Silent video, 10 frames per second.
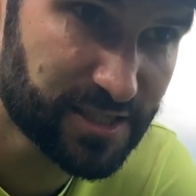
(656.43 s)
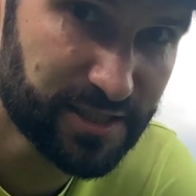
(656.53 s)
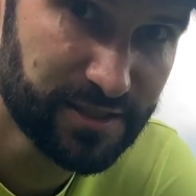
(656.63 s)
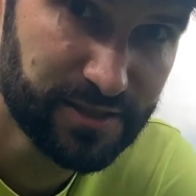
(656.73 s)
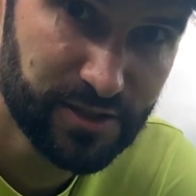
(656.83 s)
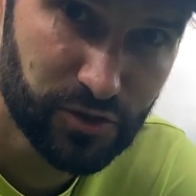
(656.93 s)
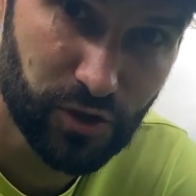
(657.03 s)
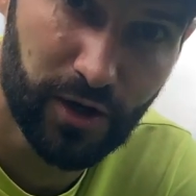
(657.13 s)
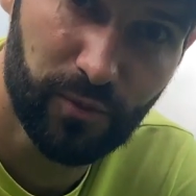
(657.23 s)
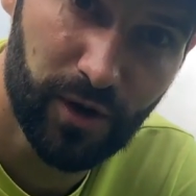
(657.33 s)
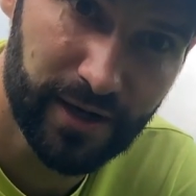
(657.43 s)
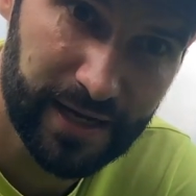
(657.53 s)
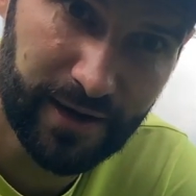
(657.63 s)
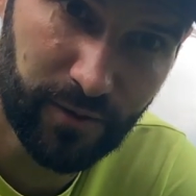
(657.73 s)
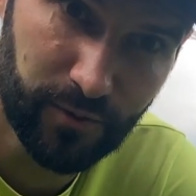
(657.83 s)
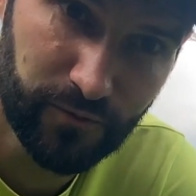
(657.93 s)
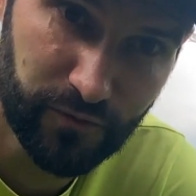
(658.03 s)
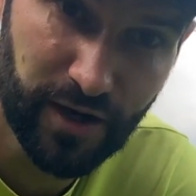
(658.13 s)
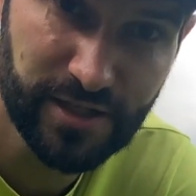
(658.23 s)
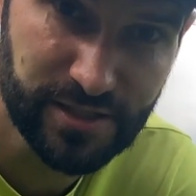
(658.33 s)
and trying to work out,
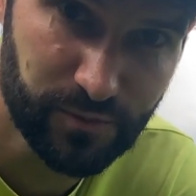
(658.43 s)
firstly,